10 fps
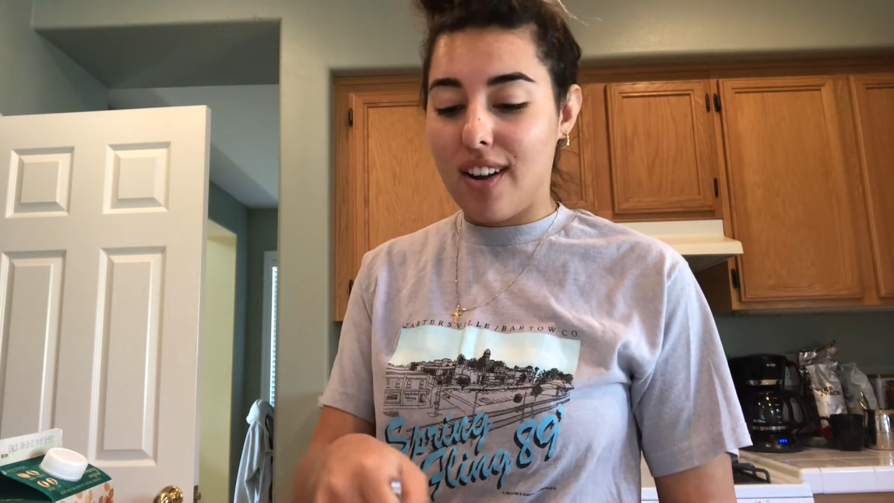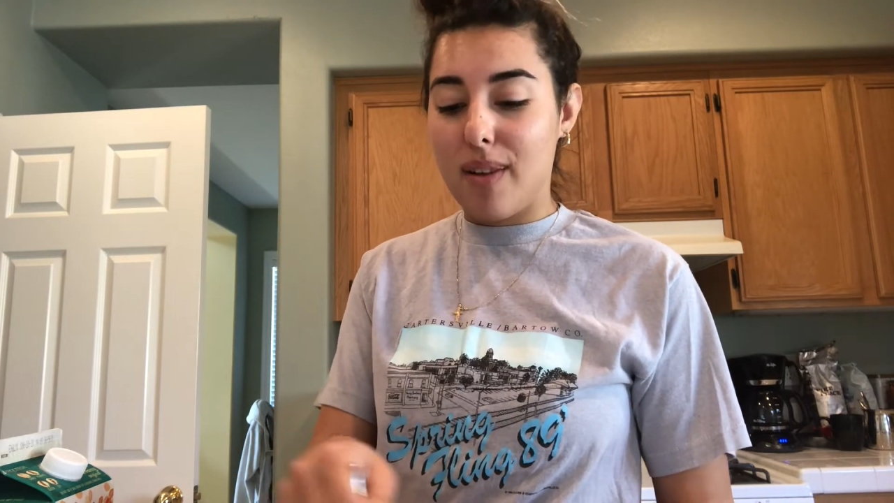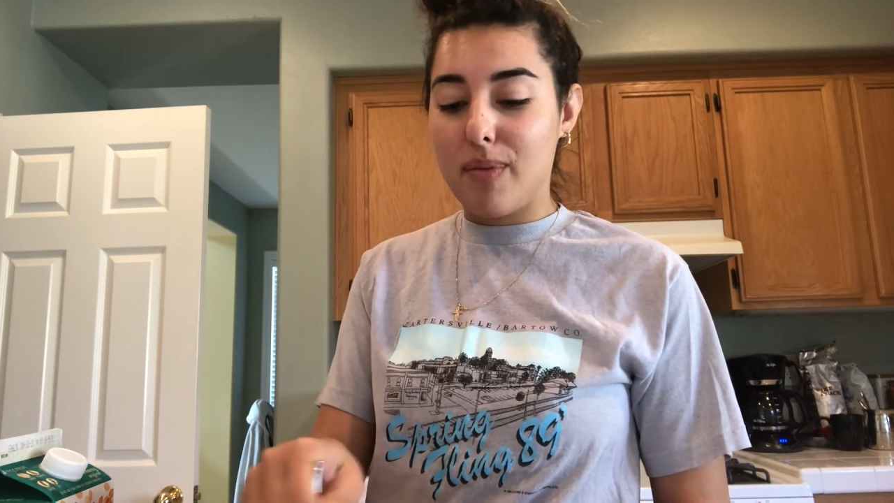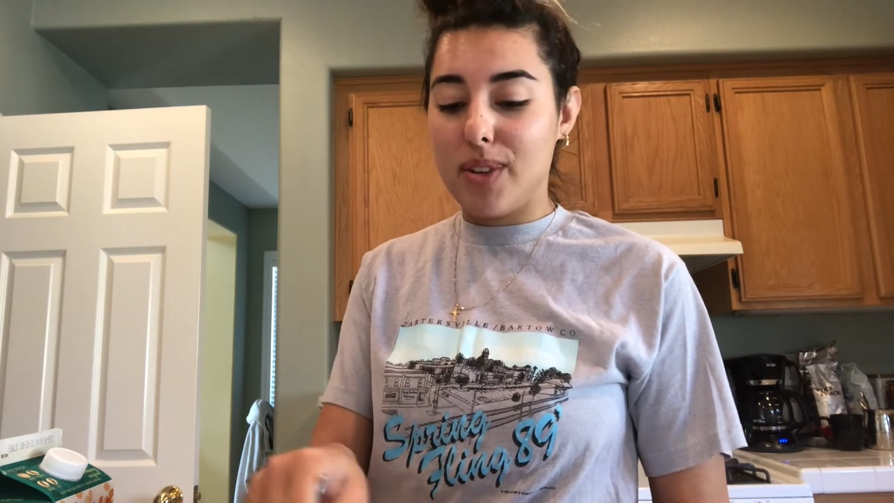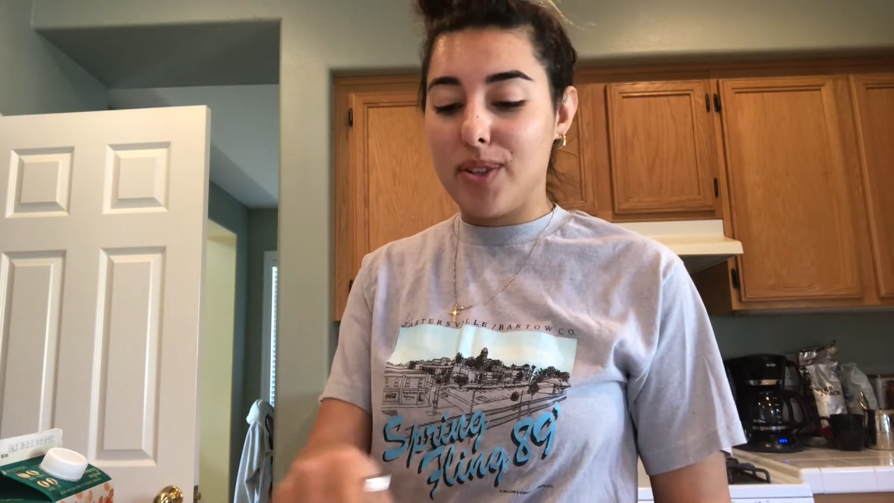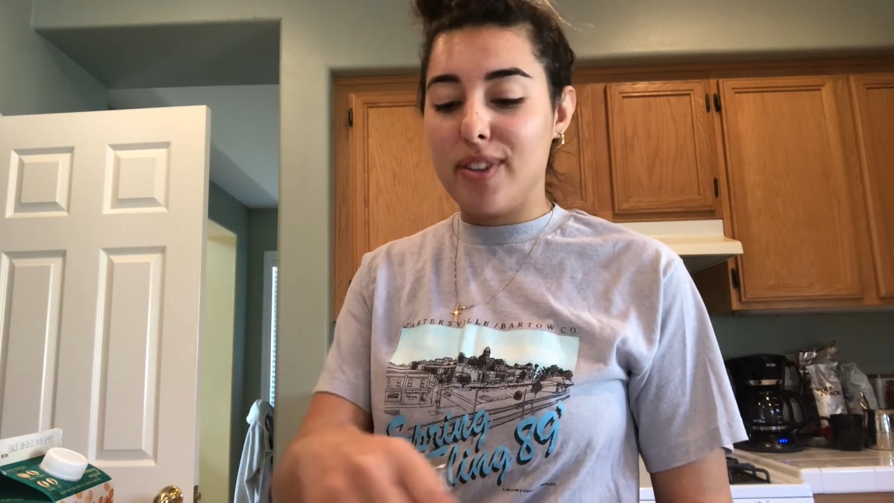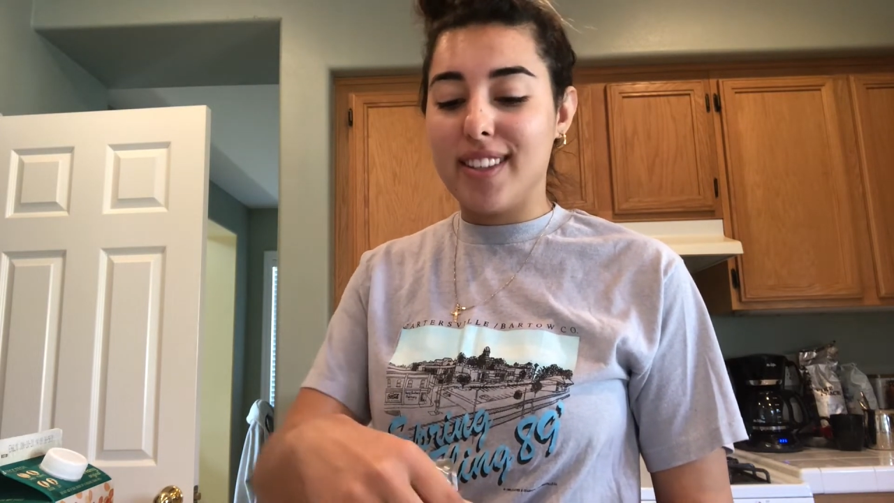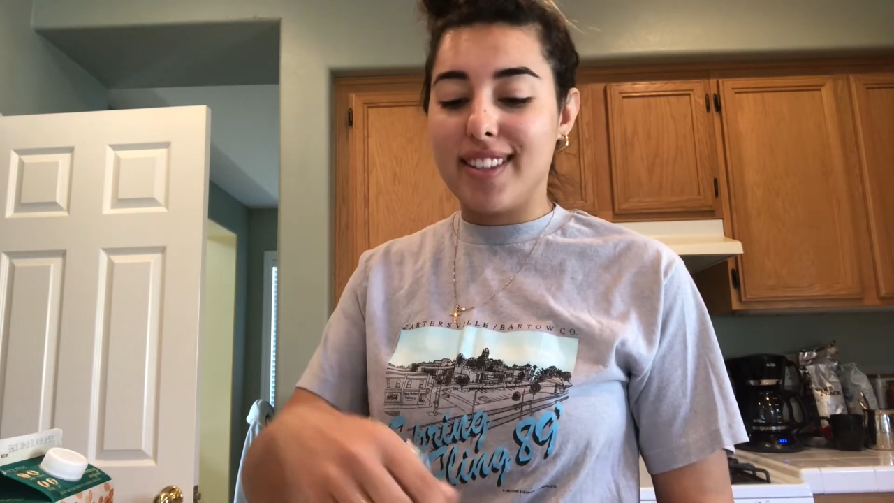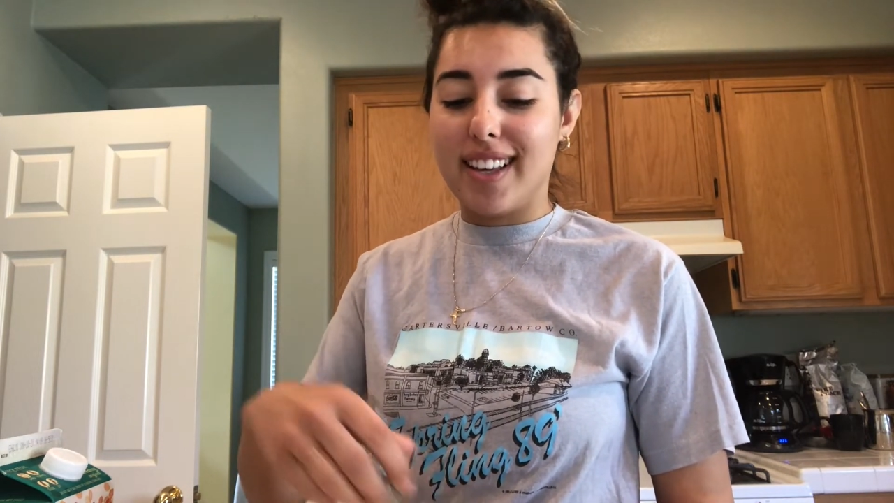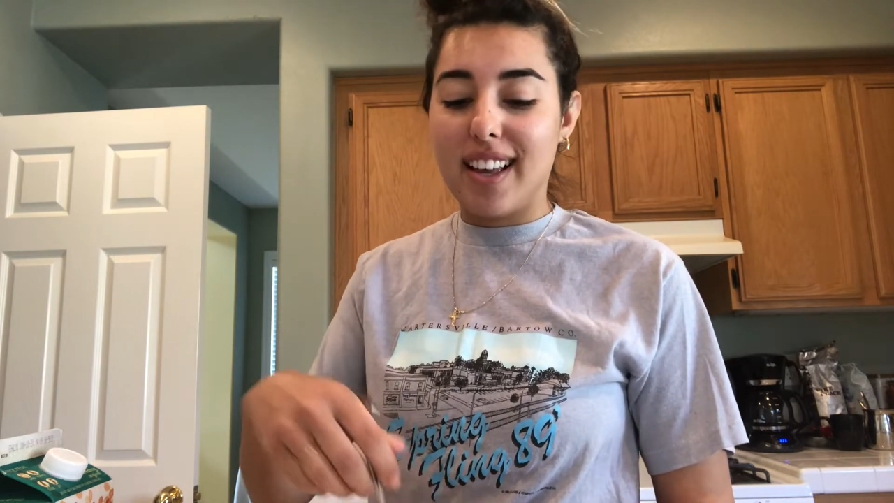I'm friends
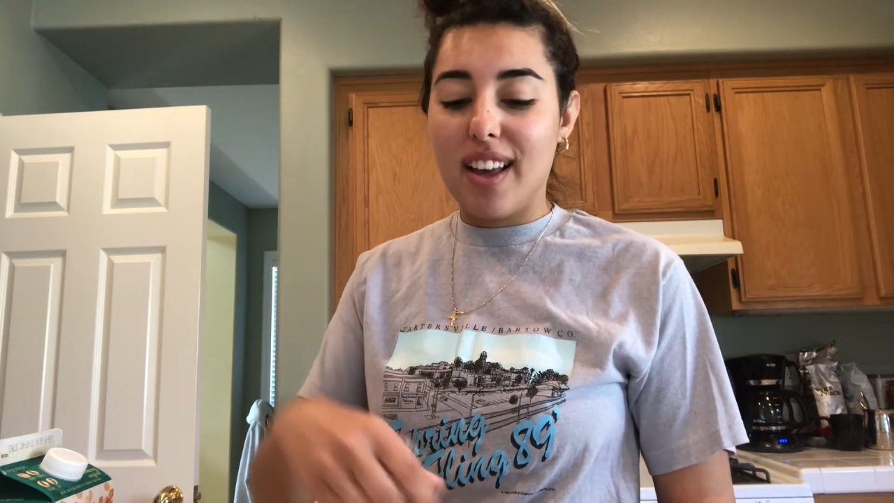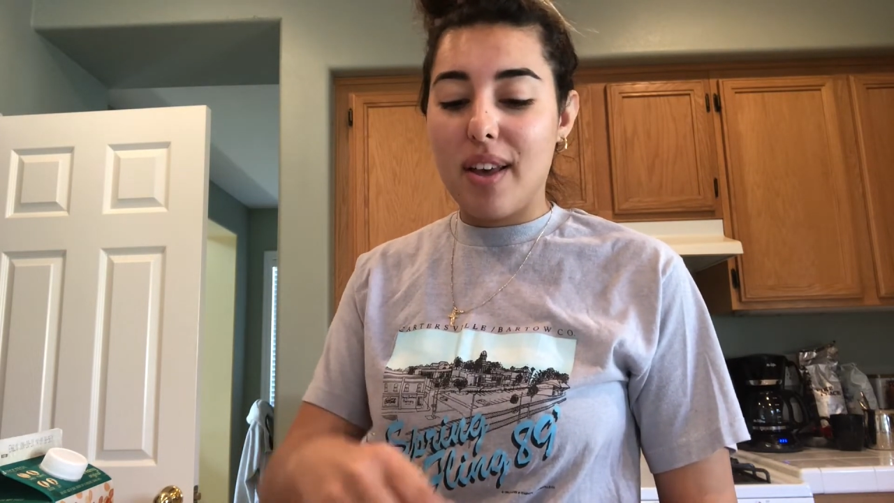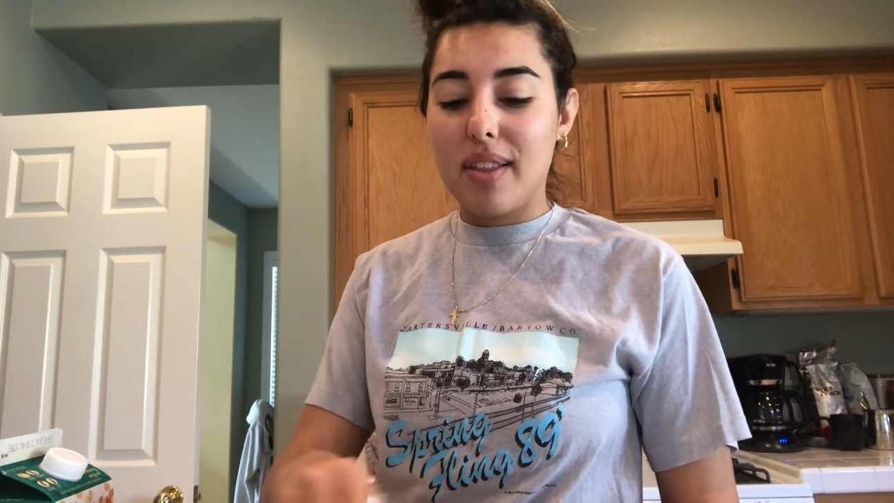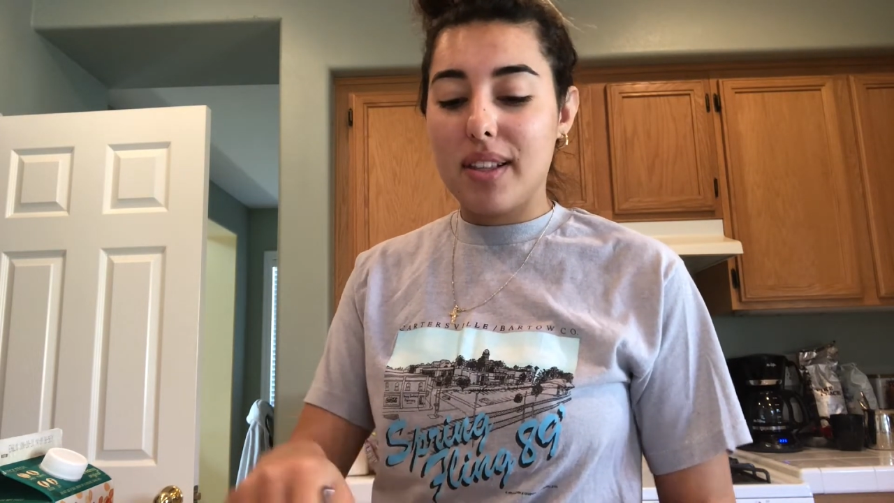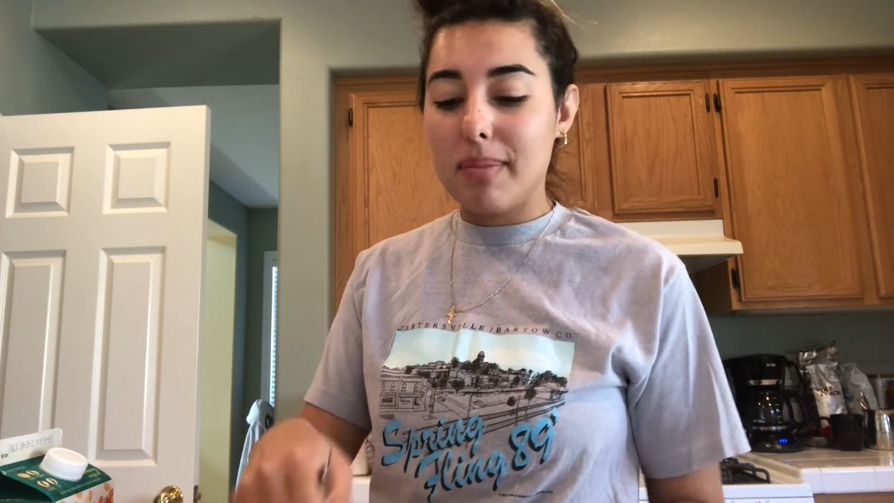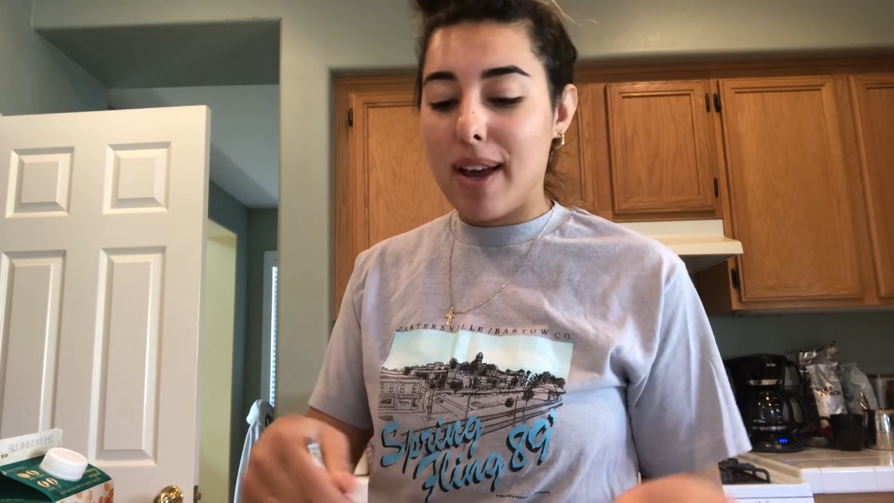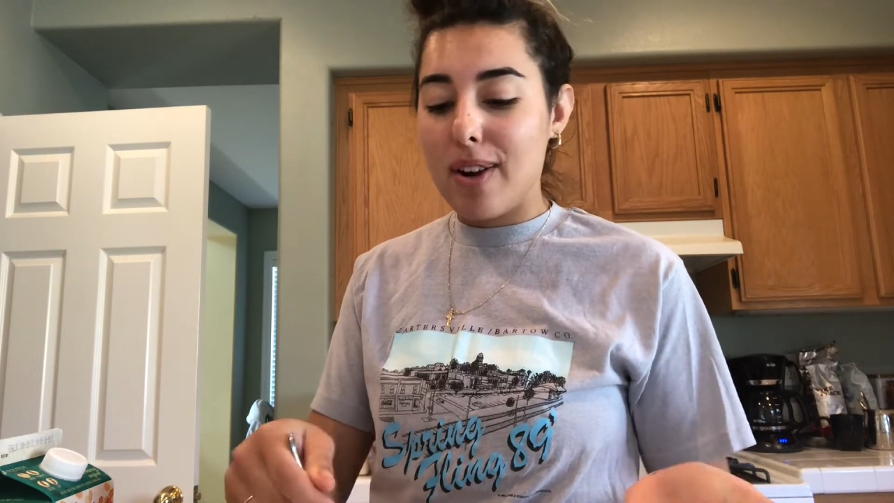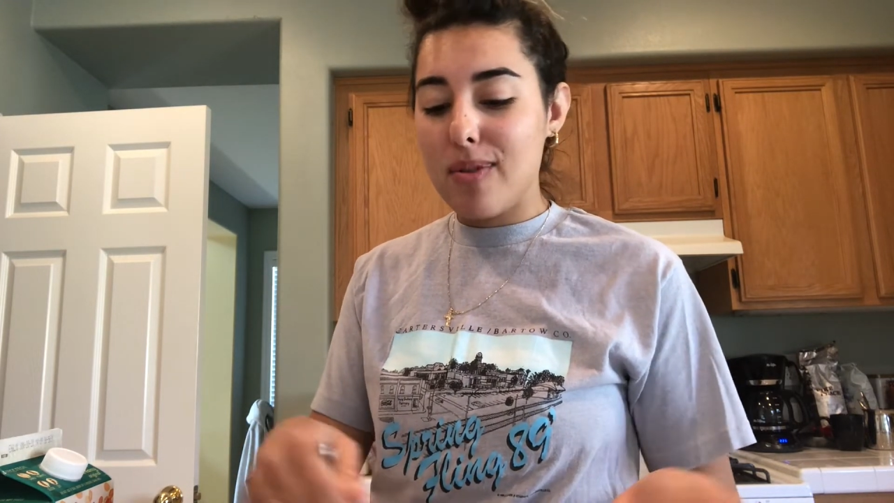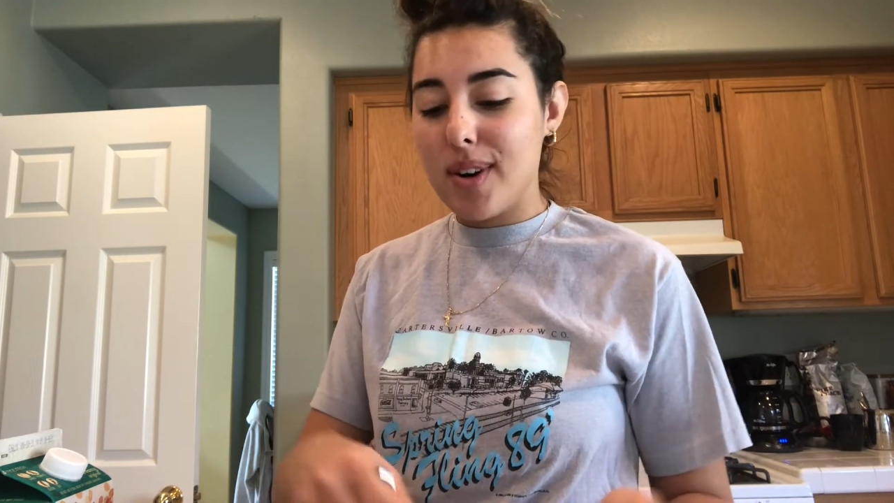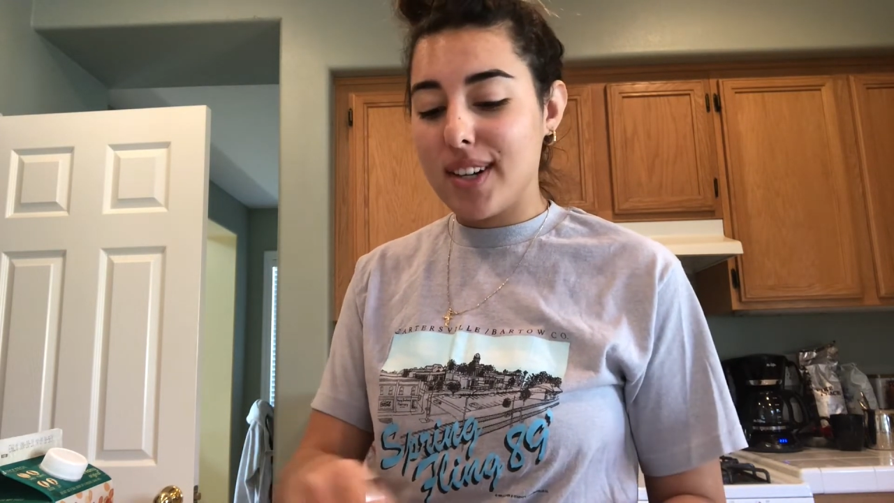with this man
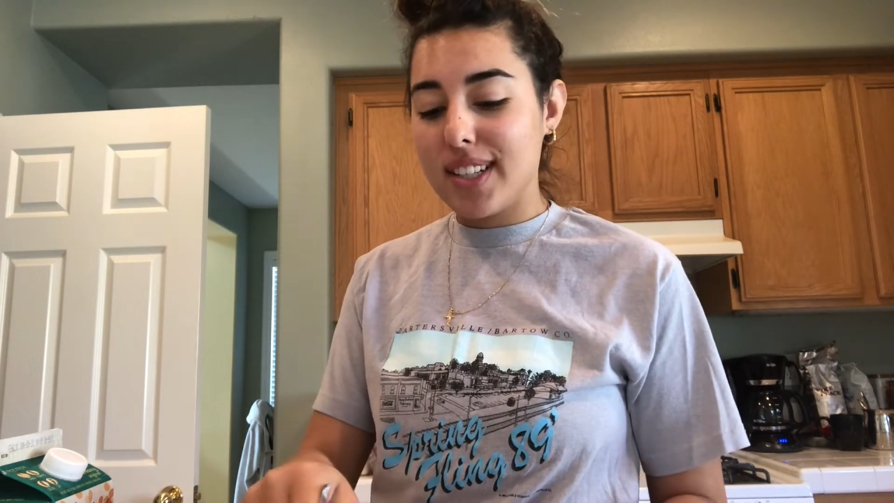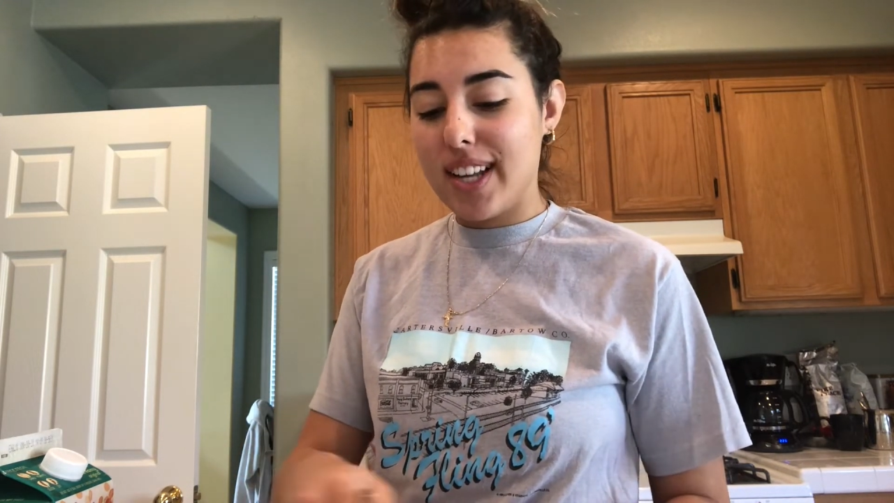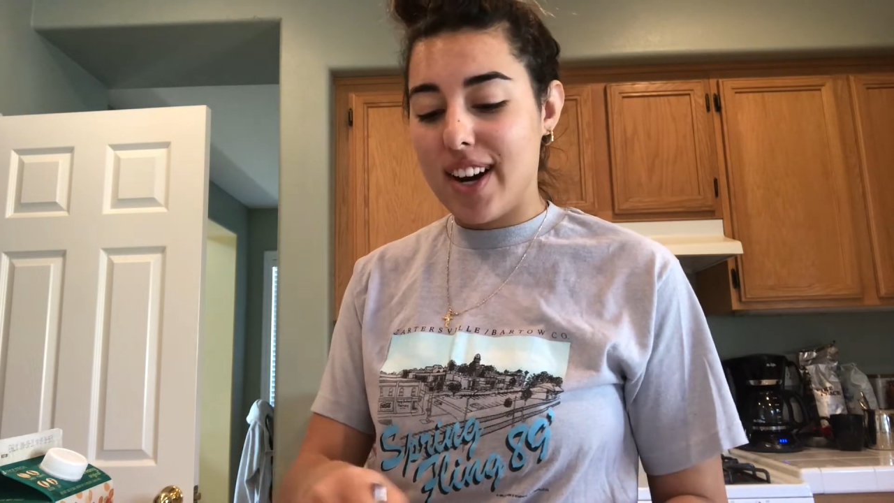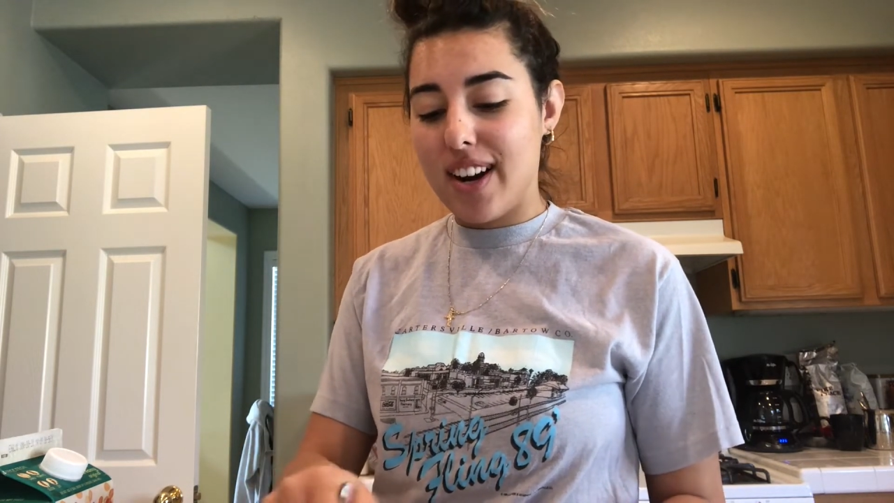who works there,